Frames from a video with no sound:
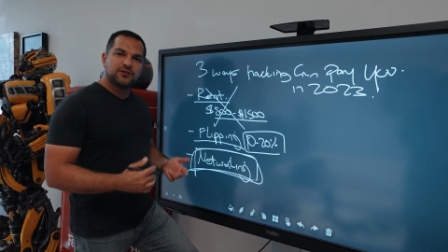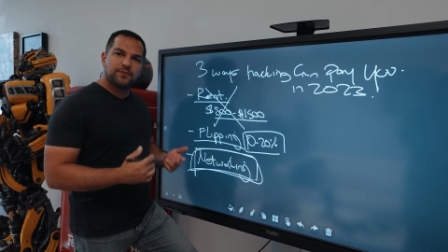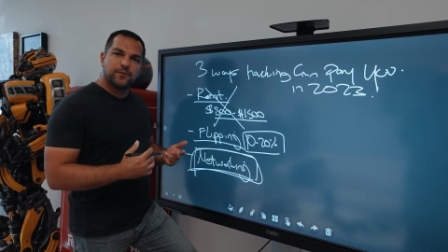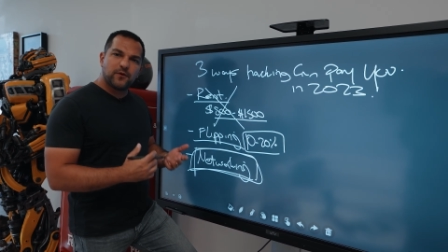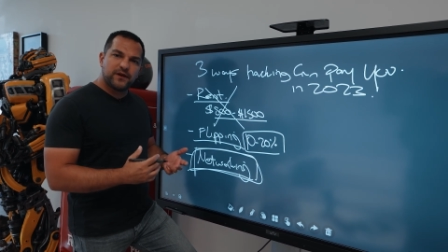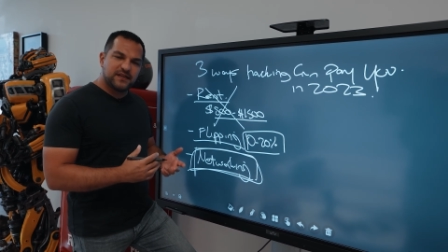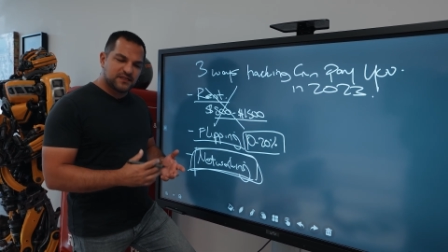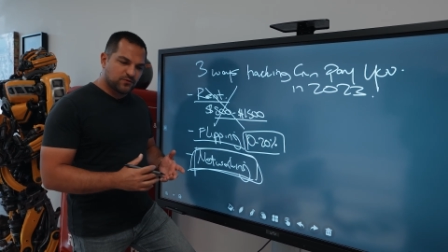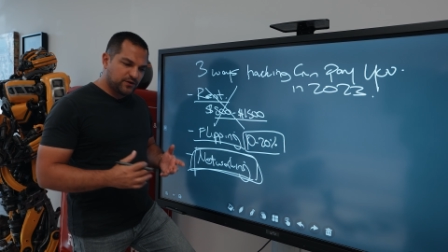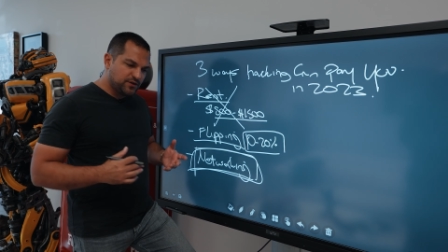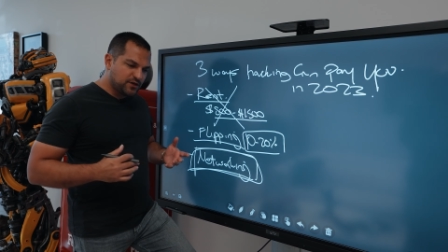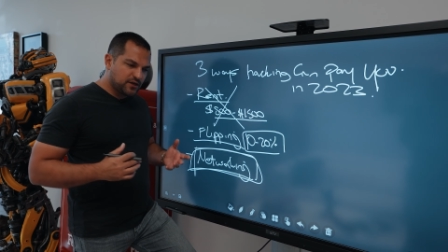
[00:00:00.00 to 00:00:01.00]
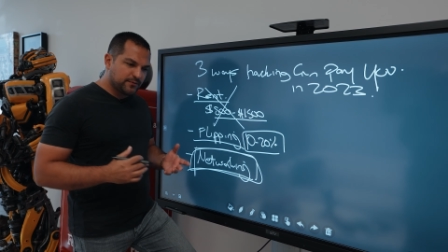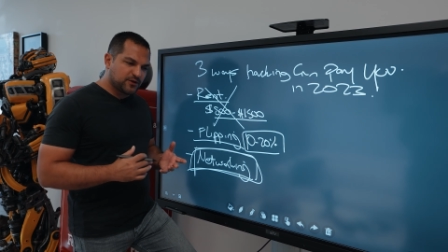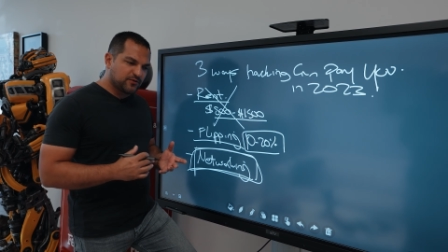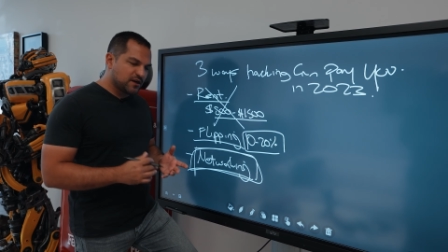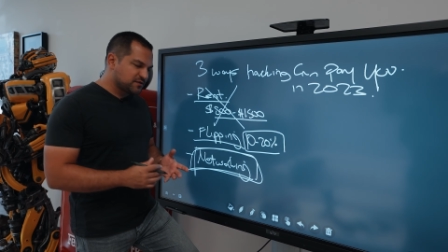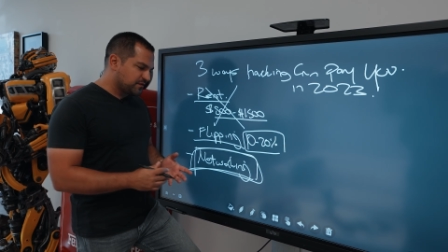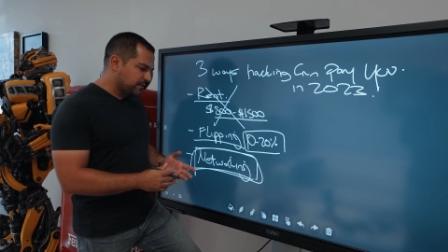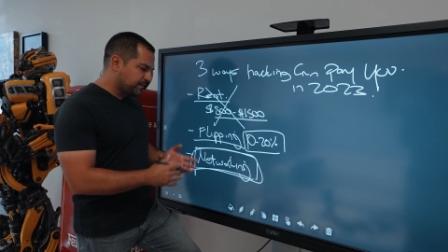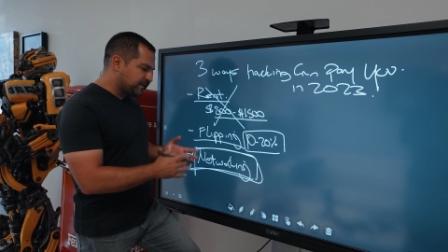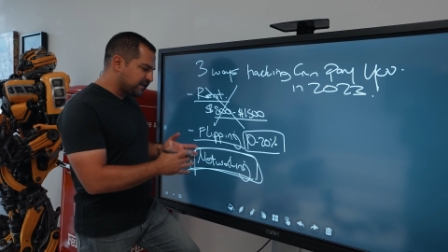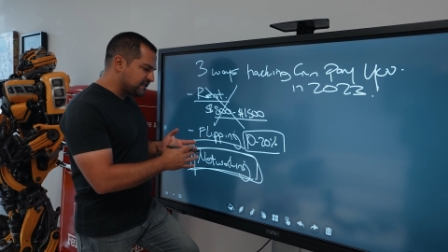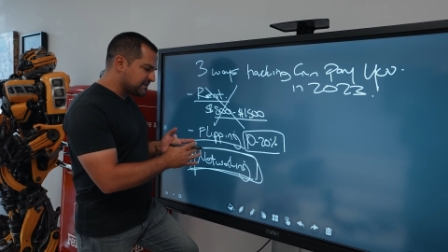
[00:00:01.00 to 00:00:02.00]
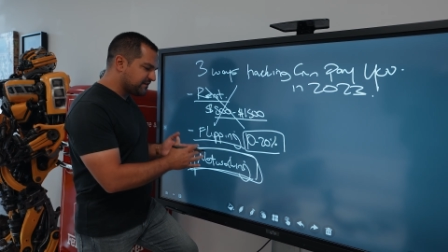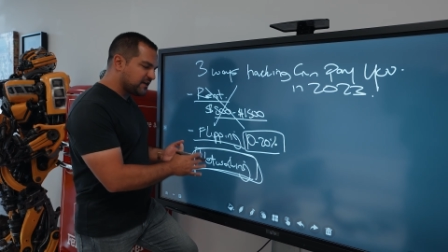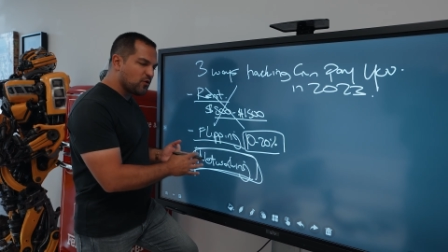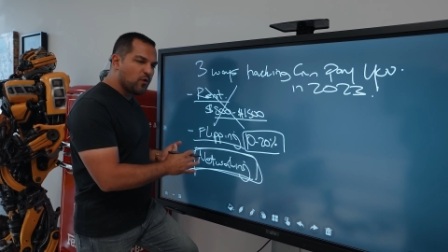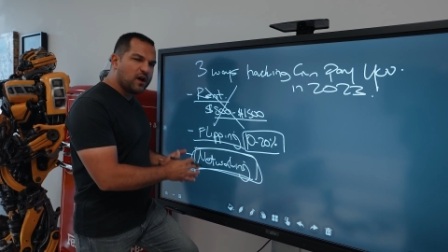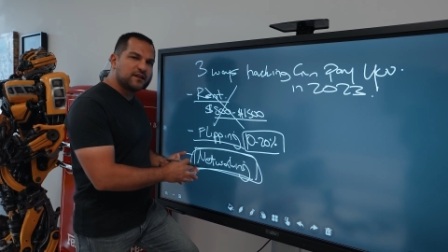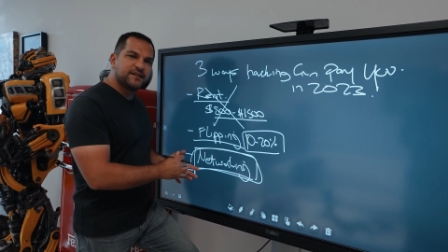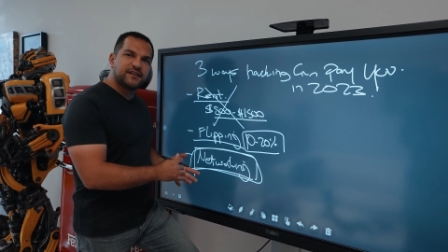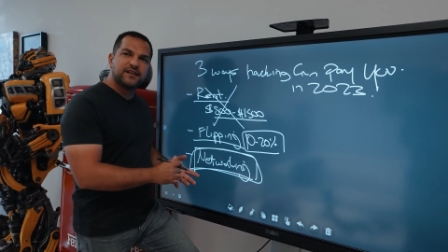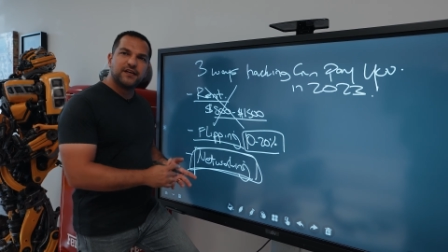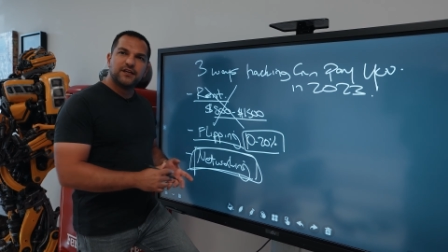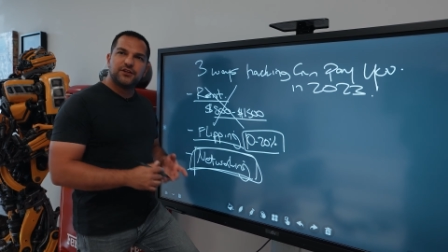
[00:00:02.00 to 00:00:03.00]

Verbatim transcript: The point is, when you come across from a place of equality,